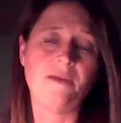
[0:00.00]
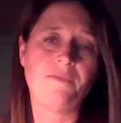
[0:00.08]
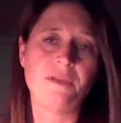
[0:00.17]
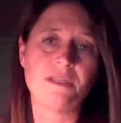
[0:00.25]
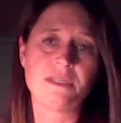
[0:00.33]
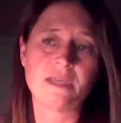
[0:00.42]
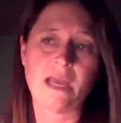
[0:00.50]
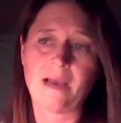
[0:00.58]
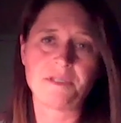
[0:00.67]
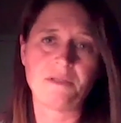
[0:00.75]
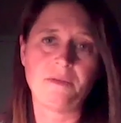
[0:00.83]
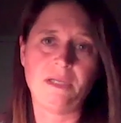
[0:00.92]
if it's
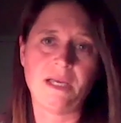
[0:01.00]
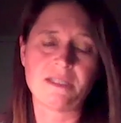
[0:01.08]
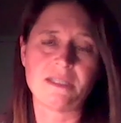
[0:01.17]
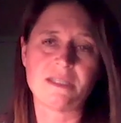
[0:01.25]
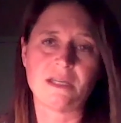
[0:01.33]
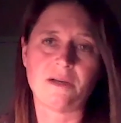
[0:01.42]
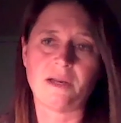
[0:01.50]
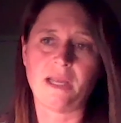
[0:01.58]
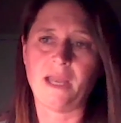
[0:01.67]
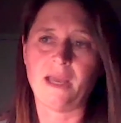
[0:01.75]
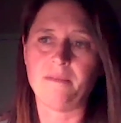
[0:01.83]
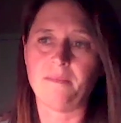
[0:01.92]
absolutely necessary.
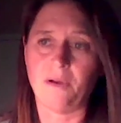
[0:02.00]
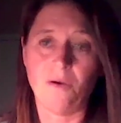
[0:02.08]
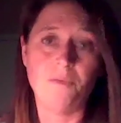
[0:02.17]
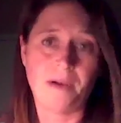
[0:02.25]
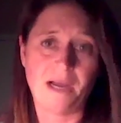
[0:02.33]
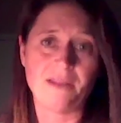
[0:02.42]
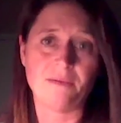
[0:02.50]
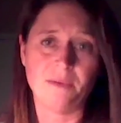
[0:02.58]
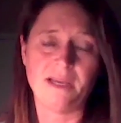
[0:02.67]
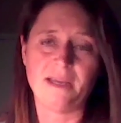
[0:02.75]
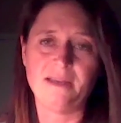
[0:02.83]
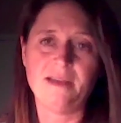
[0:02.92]
And oh, by the
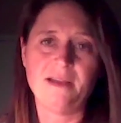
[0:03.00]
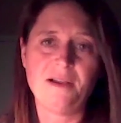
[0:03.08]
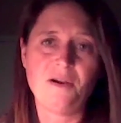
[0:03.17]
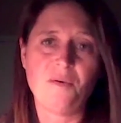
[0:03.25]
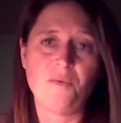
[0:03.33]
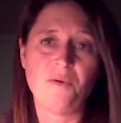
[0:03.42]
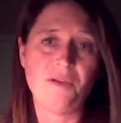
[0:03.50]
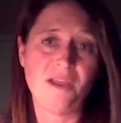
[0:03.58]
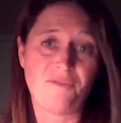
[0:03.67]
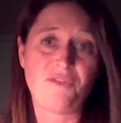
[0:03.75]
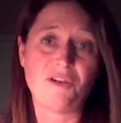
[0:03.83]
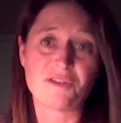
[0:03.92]
way,
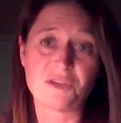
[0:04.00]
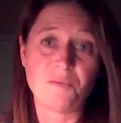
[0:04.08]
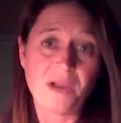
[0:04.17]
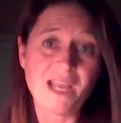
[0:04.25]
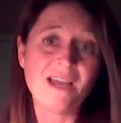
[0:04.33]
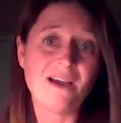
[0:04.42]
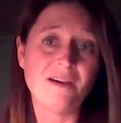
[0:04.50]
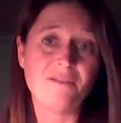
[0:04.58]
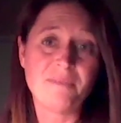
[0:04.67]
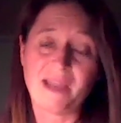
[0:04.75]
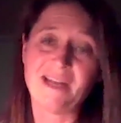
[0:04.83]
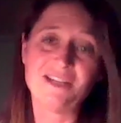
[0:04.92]
if there's a way of
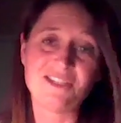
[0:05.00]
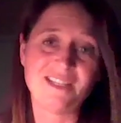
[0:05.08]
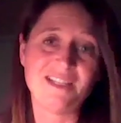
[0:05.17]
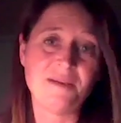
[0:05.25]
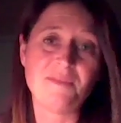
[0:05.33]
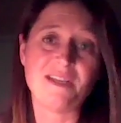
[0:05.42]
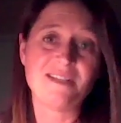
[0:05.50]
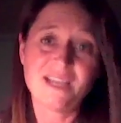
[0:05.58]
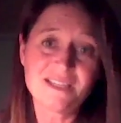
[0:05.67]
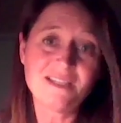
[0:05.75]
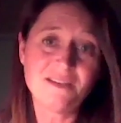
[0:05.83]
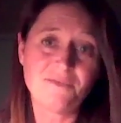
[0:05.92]
managing them that
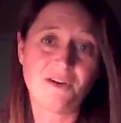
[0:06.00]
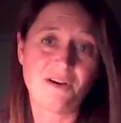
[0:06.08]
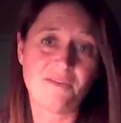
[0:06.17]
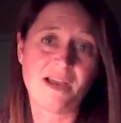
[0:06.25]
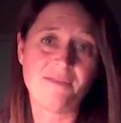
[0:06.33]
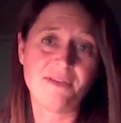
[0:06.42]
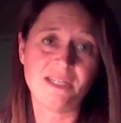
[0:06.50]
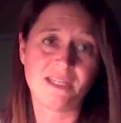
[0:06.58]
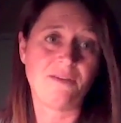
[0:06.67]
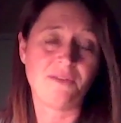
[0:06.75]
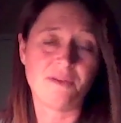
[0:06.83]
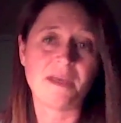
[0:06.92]
doesn't involve having to
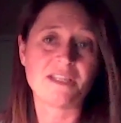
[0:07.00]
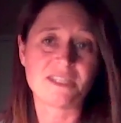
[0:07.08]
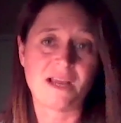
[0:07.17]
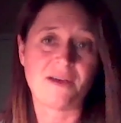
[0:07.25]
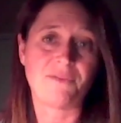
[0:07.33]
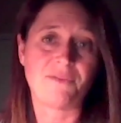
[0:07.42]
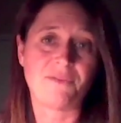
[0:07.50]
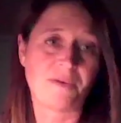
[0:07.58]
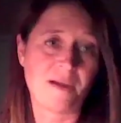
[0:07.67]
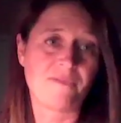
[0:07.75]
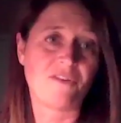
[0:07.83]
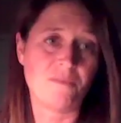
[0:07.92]
kill them, that's definitely
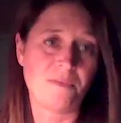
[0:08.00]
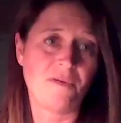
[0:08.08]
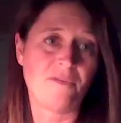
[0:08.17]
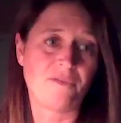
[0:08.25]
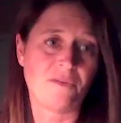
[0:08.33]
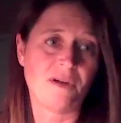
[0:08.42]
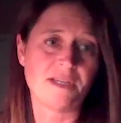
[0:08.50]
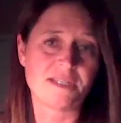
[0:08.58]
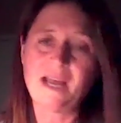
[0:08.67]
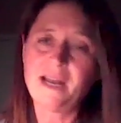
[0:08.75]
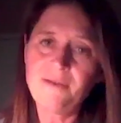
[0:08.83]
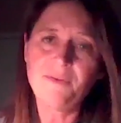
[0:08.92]
preferable for us.
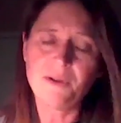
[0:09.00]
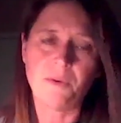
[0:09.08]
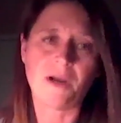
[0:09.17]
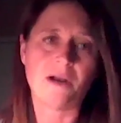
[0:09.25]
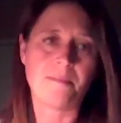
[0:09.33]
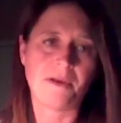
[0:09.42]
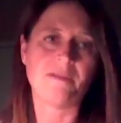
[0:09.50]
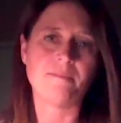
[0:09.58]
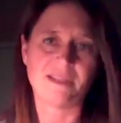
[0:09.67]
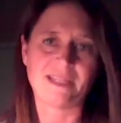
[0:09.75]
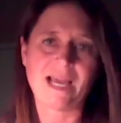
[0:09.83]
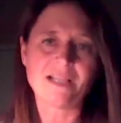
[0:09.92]
Not everywhere,
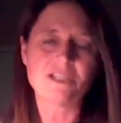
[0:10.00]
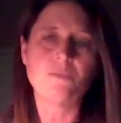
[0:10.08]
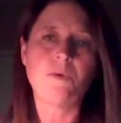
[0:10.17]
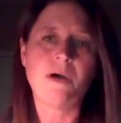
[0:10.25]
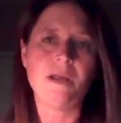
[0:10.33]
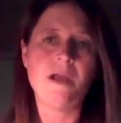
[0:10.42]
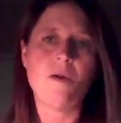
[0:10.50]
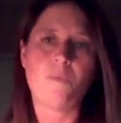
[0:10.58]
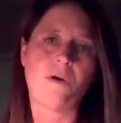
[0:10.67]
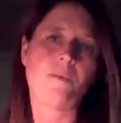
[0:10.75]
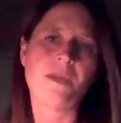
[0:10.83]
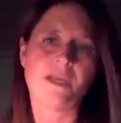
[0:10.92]
but that's where
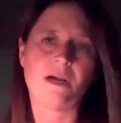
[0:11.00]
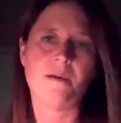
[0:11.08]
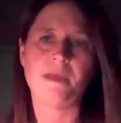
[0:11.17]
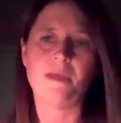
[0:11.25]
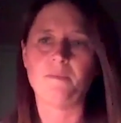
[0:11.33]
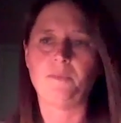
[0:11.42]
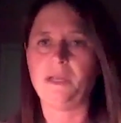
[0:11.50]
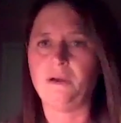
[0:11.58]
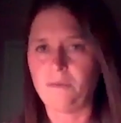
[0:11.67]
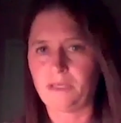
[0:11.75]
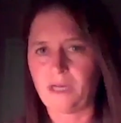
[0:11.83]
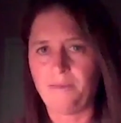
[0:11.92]
we come in. We
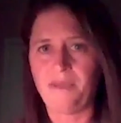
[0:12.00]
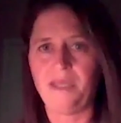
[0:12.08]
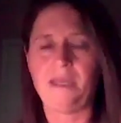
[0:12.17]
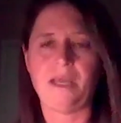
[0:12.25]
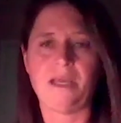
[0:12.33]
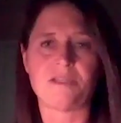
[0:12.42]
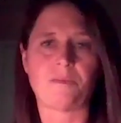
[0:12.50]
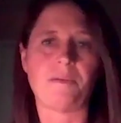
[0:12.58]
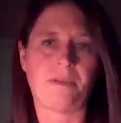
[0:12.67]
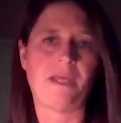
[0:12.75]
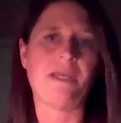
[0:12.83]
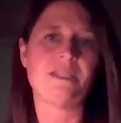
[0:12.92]
don't come in as a
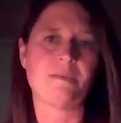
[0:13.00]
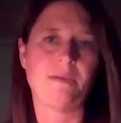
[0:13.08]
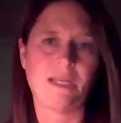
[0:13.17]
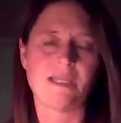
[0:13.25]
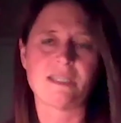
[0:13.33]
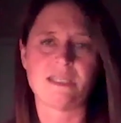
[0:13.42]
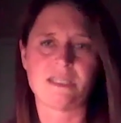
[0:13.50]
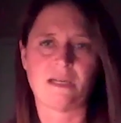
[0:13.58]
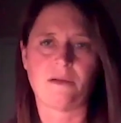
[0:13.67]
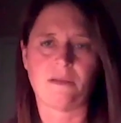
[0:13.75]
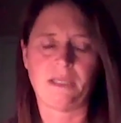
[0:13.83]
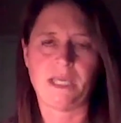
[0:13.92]
replacement
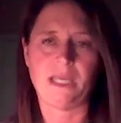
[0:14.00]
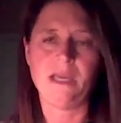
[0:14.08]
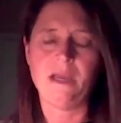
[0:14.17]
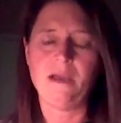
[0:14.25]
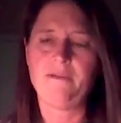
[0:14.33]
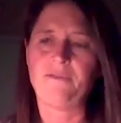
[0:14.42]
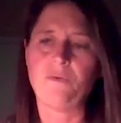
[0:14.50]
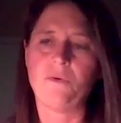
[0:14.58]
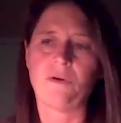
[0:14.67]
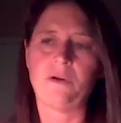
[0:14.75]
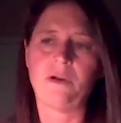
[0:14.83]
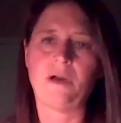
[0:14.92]
necessarily
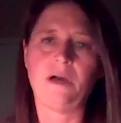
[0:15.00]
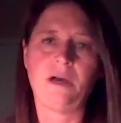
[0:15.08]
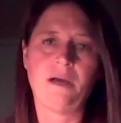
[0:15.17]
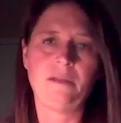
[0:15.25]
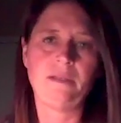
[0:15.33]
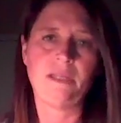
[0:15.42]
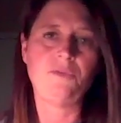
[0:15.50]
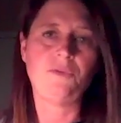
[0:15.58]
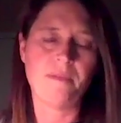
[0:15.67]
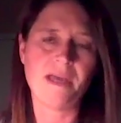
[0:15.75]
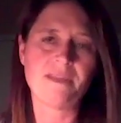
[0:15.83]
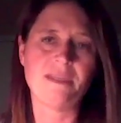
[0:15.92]
for lethal
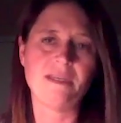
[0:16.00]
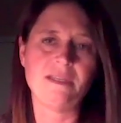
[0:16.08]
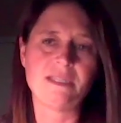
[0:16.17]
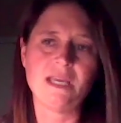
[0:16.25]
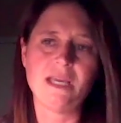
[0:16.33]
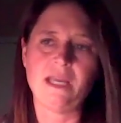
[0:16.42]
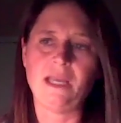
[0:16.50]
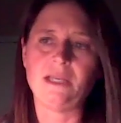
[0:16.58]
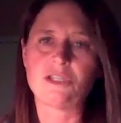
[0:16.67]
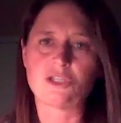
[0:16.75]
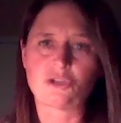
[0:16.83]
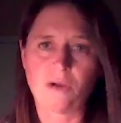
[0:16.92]
methods.
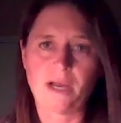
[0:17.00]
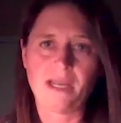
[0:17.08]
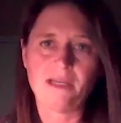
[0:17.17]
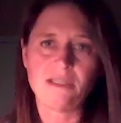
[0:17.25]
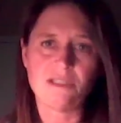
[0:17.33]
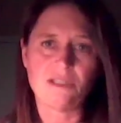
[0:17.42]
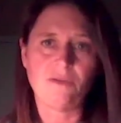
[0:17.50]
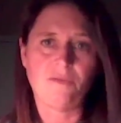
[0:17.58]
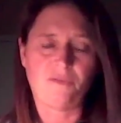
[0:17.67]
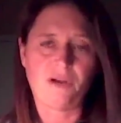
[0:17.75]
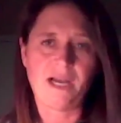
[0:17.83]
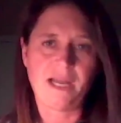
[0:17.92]
It's trying to
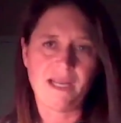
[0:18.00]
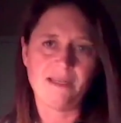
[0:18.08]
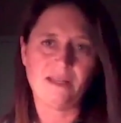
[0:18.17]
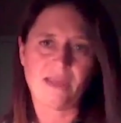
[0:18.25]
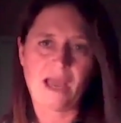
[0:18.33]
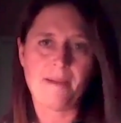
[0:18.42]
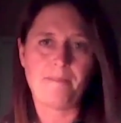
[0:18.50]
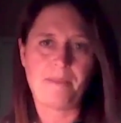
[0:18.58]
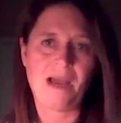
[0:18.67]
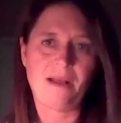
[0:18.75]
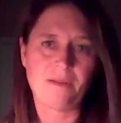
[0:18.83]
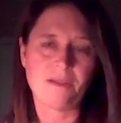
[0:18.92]
find that
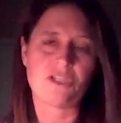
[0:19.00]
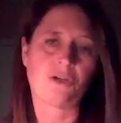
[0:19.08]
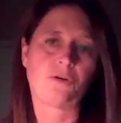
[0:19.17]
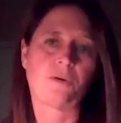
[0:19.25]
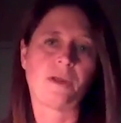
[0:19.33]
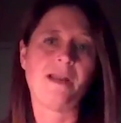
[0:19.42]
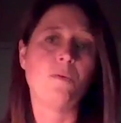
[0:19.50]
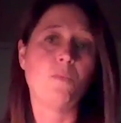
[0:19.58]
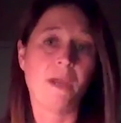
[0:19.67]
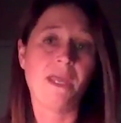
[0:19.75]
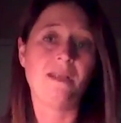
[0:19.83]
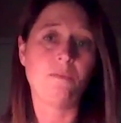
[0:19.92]
balance to create a
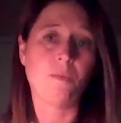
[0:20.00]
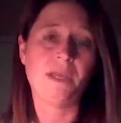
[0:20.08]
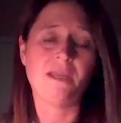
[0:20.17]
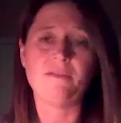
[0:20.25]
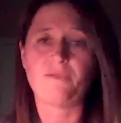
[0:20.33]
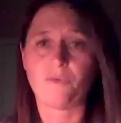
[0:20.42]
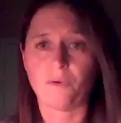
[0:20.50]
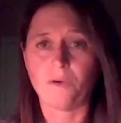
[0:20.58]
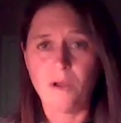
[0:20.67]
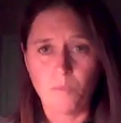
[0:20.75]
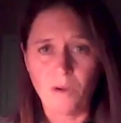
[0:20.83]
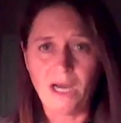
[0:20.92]
win-win for
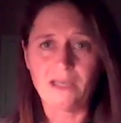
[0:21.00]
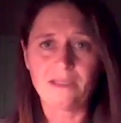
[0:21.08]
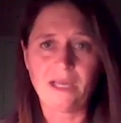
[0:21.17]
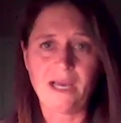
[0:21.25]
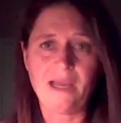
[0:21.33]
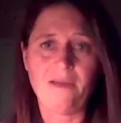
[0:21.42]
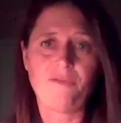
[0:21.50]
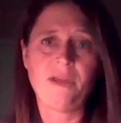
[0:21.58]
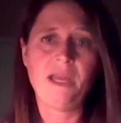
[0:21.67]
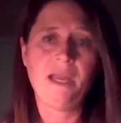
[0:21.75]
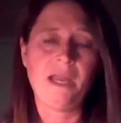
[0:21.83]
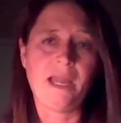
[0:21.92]
wildlife
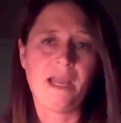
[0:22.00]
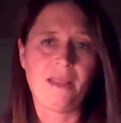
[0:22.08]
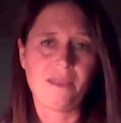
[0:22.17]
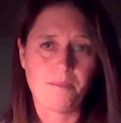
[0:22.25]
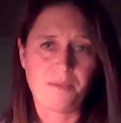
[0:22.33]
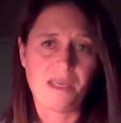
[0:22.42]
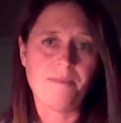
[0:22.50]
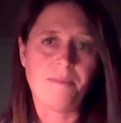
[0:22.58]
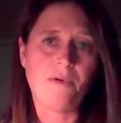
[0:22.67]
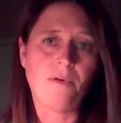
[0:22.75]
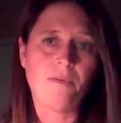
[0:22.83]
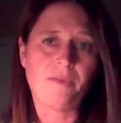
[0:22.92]
and the
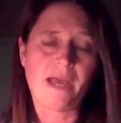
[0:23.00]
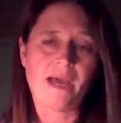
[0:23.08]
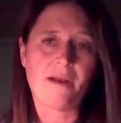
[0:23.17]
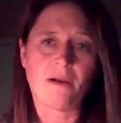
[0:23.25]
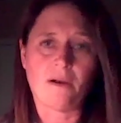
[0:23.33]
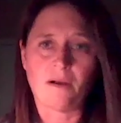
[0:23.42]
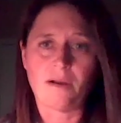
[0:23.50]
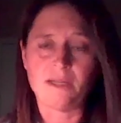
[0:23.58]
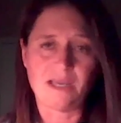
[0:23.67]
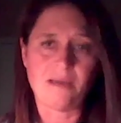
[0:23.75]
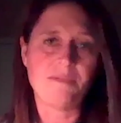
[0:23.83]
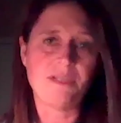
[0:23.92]
people that are
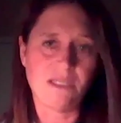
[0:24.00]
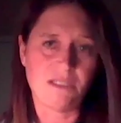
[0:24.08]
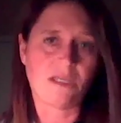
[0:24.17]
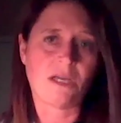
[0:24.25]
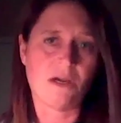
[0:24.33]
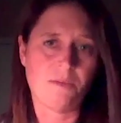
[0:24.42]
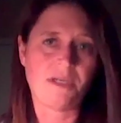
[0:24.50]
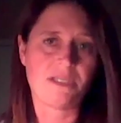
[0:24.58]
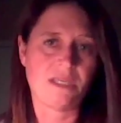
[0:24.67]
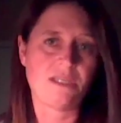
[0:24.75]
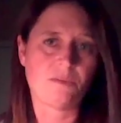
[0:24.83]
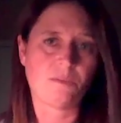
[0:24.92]
attempting to
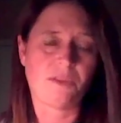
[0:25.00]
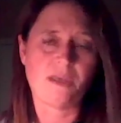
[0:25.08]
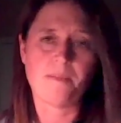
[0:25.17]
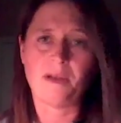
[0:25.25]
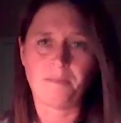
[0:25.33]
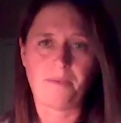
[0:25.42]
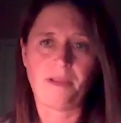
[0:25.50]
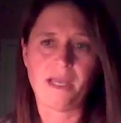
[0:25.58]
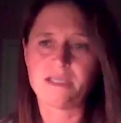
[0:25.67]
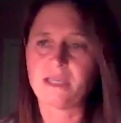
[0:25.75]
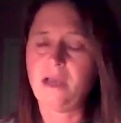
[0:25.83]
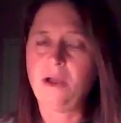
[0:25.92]
coexist with them in a
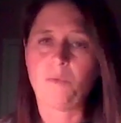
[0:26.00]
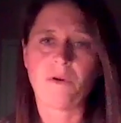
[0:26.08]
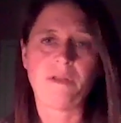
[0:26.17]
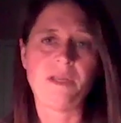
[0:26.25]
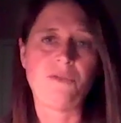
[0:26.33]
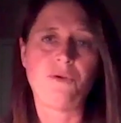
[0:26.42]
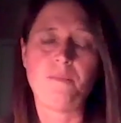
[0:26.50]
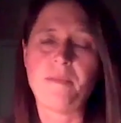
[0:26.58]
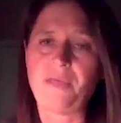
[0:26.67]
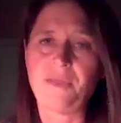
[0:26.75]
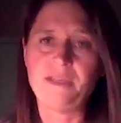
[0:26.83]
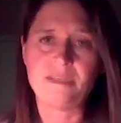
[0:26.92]
place where lethal
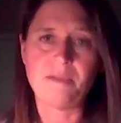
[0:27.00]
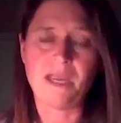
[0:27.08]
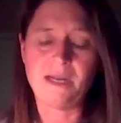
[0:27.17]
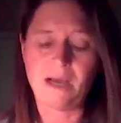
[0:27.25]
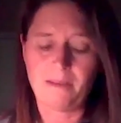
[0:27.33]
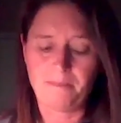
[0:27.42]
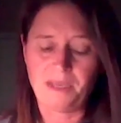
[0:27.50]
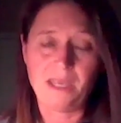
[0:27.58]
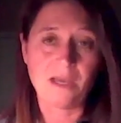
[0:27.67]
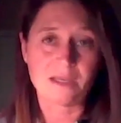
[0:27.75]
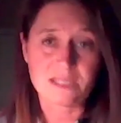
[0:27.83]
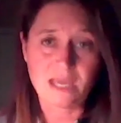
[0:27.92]
methods may not be
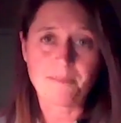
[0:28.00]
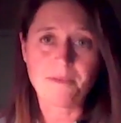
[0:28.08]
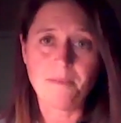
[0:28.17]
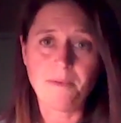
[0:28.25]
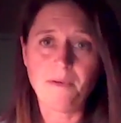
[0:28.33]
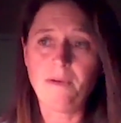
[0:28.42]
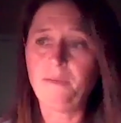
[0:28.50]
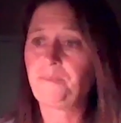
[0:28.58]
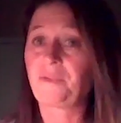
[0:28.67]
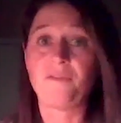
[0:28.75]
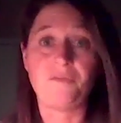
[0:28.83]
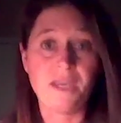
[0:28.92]
acceptable,
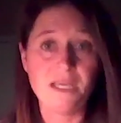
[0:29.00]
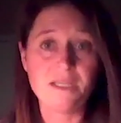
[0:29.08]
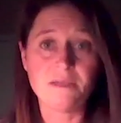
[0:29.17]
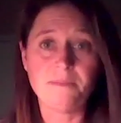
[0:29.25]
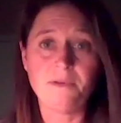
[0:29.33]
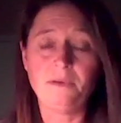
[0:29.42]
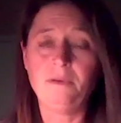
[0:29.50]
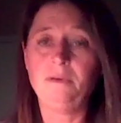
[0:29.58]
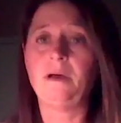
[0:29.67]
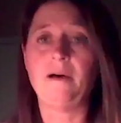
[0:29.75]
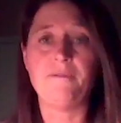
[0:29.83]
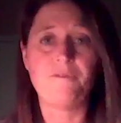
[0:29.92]

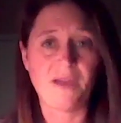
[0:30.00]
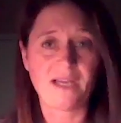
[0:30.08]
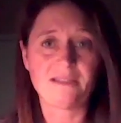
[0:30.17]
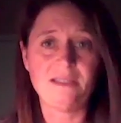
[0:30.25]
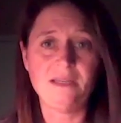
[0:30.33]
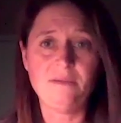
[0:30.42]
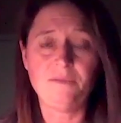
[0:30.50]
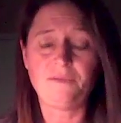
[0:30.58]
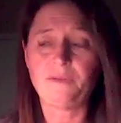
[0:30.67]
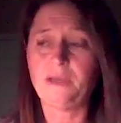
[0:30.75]
feasible, effective,